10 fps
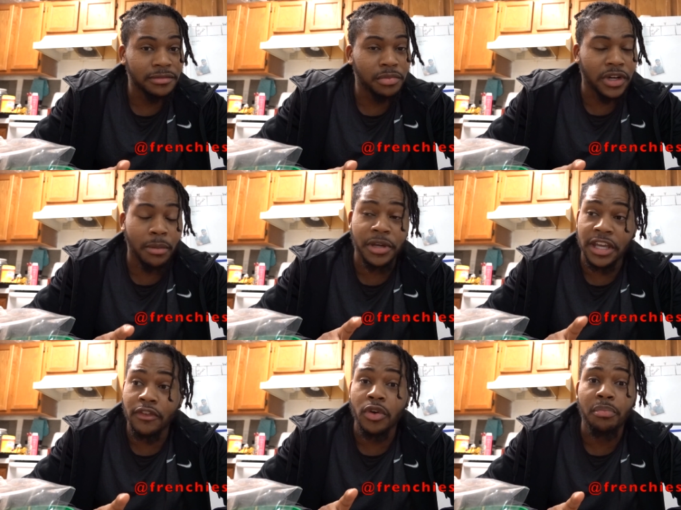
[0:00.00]
but I'm going to
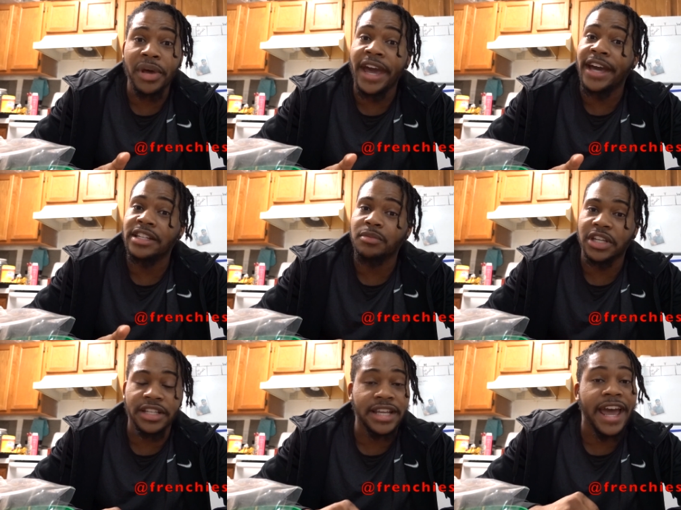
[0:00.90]
give her a pass
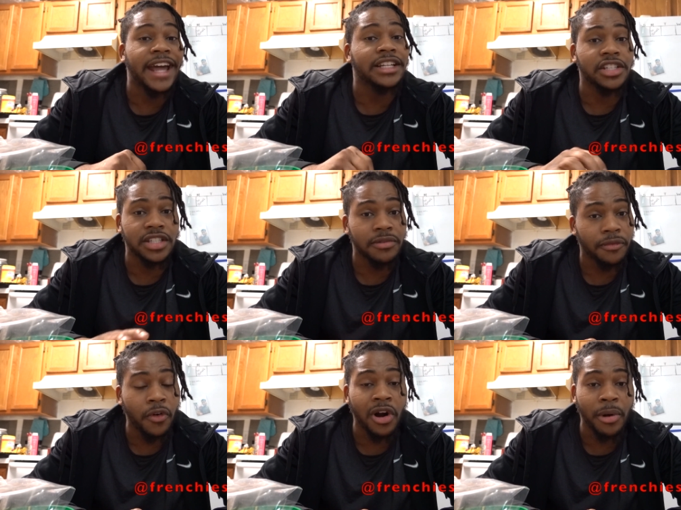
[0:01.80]
because I had to just
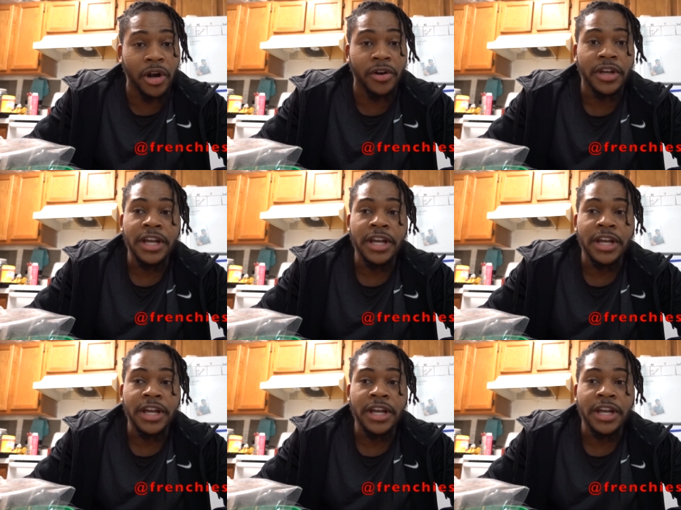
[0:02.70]
inform her.